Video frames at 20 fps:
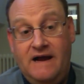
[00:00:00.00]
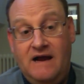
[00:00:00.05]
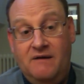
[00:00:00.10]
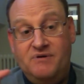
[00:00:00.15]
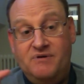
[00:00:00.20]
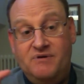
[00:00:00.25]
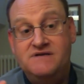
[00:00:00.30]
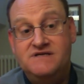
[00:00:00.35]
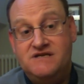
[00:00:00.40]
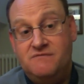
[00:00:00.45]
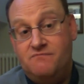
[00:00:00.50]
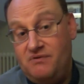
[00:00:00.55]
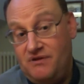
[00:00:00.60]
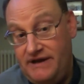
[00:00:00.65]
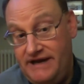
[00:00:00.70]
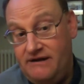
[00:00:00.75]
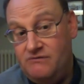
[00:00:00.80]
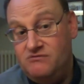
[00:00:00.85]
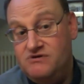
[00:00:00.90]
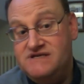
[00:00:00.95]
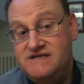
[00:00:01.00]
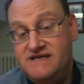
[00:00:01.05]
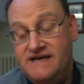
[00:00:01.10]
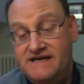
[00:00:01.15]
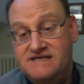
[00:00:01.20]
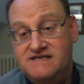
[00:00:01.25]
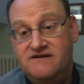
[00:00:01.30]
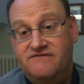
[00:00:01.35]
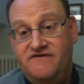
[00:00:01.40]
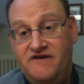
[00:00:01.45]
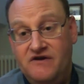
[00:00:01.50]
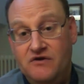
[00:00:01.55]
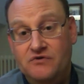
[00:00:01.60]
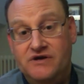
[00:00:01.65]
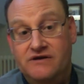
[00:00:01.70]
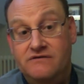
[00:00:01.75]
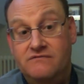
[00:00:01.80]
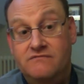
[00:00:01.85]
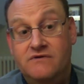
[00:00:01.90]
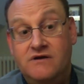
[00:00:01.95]
principally, I would say,
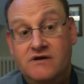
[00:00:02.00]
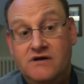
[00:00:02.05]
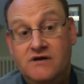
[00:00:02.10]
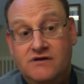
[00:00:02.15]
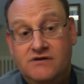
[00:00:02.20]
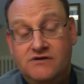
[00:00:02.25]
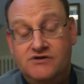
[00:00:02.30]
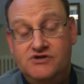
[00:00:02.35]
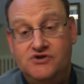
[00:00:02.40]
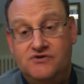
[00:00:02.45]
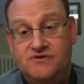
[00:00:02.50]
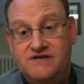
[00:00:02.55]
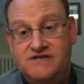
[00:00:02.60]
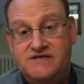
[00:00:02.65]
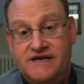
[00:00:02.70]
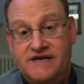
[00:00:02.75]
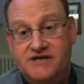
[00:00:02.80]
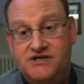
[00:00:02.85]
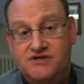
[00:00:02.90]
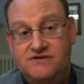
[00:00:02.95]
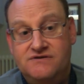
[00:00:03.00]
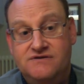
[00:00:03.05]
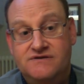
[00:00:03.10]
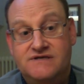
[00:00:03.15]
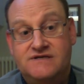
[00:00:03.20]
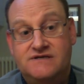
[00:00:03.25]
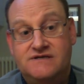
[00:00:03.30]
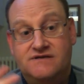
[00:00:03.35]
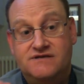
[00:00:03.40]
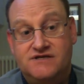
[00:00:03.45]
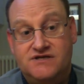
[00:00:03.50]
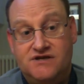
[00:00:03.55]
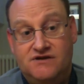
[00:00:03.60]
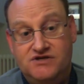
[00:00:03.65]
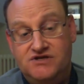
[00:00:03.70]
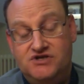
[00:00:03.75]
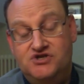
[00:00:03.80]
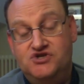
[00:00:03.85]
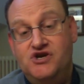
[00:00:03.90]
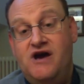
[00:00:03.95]
civilian jurisdictions such
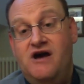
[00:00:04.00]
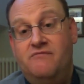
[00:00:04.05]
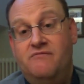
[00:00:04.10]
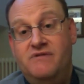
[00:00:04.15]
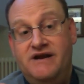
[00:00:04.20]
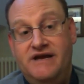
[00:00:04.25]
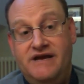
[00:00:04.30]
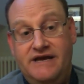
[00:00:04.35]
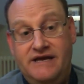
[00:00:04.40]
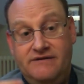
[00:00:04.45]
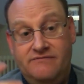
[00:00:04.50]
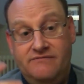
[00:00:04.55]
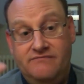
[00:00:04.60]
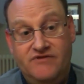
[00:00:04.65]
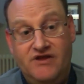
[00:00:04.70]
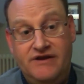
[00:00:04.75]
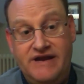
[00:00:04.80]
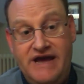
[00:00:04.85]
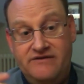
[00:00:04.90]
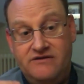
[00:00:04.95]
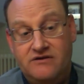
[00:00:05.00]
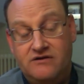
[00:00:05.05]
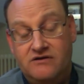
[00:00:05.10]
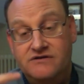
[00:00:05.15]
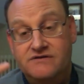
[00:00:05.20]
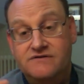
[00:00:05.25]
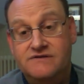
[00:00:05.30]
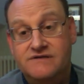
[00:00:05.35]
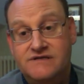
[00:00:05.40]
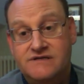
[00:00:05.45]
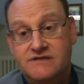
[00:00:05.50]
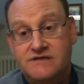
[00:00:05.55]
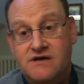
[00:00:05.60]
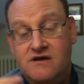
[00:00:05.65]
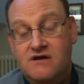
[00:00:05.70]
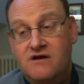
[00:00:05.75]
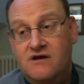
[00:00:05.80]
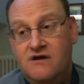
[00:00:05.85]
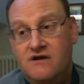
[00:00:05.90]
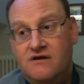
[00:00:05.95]
as Germany, the Netherlands,
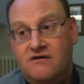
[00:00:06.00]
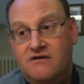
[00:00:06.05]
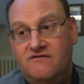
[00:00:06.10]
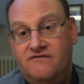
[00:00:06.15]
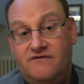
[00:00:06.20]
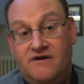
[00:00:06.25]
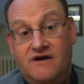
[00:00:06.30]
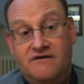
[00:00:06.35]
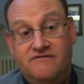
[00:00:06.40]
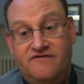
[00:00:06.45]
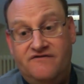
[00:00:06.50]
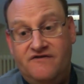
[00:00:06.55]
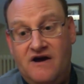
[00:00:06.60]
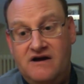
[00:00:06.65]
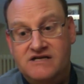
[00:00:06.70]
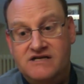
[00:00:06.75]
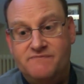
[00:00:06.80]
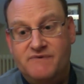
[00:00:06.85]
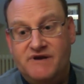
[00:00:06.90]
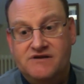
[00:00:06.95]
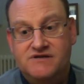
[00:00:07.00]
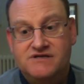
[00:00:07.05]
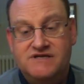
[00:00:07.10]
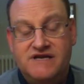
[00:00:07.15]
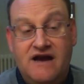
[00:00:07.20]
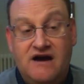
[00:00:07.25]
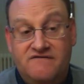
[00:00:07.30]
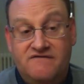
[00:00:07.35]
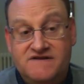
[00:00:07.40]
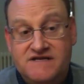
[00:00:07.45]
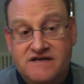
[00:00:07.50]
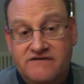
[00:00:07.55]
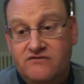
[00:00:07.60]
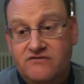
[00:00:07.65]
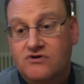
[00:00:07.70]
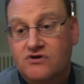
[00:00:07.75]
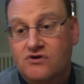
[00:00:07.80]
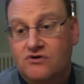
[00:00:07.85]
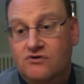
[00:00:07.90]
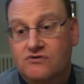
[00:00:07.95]
and France, because they have
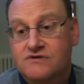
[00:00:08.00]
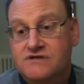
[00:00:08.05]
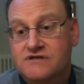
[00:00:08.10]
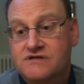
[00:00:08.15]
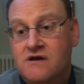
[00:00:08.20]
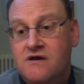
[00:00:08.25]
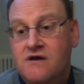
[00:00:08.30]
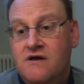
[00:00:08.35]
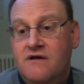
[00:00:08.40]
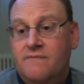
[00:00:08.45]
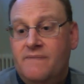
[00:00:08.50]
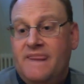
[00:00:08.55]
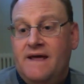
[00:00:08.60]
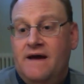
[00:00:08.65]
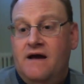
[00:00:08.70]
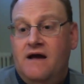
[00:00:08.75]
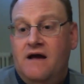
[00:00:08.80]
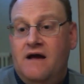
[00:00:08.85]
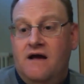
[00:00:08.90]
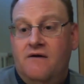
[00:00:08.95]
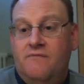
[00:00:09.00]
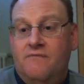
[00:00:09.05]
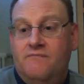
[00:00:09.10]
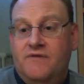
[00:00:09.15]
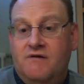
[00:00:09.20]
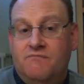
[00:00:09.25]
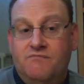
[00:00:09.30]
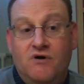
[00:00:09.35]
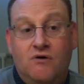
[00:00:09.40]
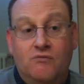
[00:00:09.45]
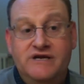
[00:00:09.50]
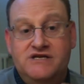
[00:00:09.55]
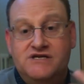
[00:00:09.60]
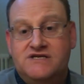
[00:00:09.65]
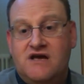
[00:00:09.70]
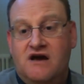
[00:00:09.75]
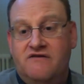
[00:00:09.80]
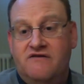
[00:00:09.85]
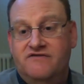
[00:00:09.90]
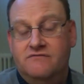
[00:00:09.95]
civil codes. But we
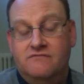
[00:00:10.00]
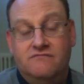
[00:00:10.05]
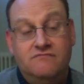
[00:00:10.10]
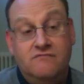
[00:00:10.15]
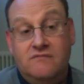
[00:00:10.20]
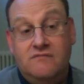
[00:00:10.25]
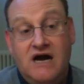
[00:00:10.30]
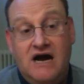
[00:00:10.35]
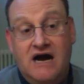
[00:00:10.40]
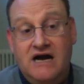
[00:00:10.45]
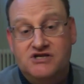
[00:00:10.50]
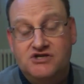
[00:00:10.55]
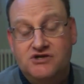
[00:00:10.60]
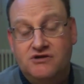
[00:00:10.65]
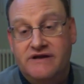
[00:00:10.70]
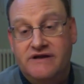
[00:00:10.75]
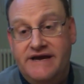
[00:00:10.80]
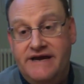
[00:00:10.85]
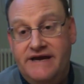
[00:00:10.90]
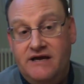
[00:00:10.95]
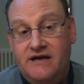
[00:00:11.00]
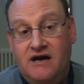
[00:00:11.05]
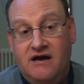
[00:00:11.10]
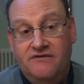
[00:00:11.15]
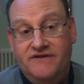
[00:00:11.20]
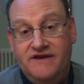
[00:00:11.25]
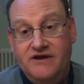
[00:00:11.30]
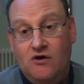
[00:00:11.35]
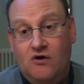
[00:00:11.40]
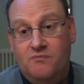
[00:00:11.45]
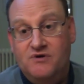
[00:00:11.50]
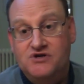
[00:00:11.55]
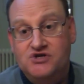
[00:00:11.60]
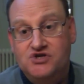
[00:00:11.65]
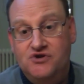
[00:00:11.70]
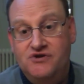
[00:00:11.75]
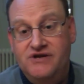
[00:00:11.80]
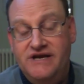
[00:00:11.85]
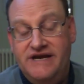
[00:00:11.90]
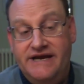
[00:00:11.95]
just haven't actually had the
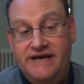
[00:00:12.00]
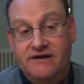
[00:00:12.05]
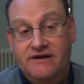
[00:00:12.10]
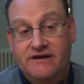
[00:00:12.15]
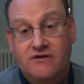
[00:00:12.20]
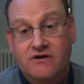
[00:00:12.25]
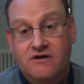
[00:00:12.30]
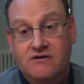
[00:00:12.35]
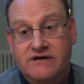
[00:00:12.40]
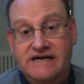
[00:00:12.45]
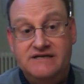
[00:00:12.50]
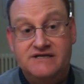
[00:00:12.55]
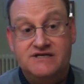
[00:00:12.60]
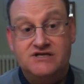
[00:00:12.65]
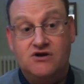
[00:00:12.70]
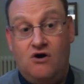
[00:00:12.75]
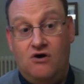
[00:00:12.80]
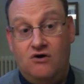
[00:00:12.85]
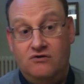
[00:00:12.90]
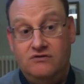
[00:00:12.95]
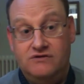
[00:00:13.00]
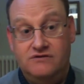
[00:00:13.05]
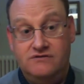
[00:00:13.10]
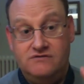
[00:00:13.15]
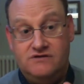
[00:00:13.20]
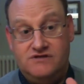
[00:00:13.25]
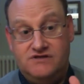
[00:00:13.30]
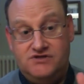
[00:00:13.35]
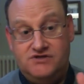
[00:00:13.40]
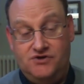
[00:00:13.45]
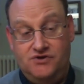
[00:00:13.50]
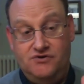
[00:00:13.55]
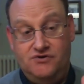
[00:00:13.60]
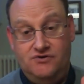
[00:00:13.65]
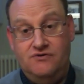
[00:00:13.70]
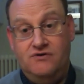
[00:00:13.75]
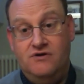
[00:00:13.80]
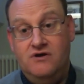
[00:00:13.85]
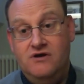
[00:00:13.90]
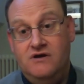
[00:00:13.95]
opportunity in Scotland
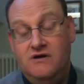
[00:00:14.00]
to